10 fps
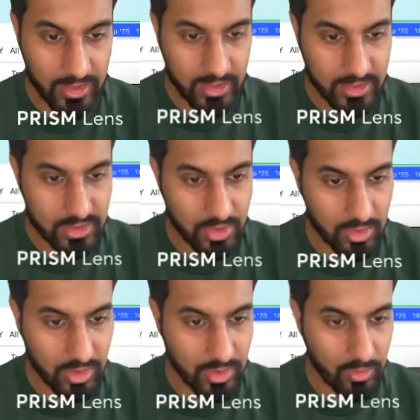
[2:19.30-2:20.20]

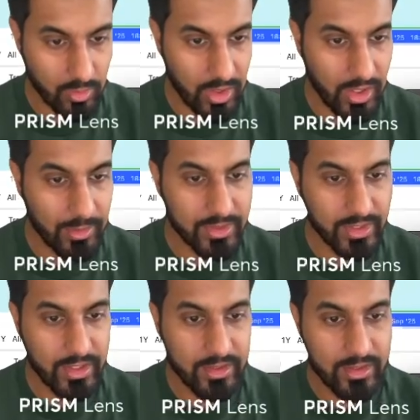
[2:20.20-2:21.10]
So what happened
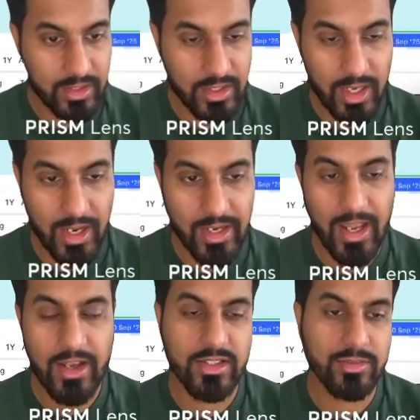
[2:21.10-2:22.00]
then, and
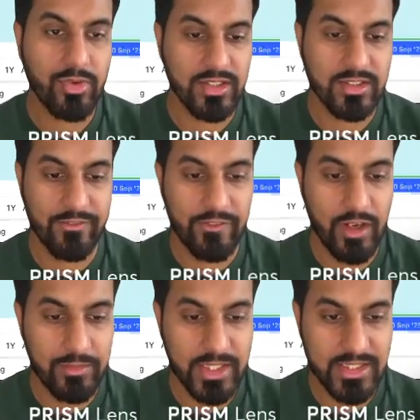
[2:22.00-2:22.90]
how does price
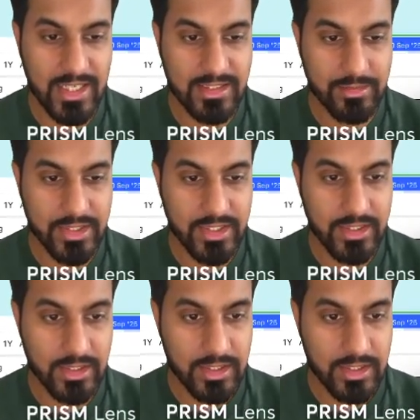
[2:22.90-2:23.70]
confirm this SMT,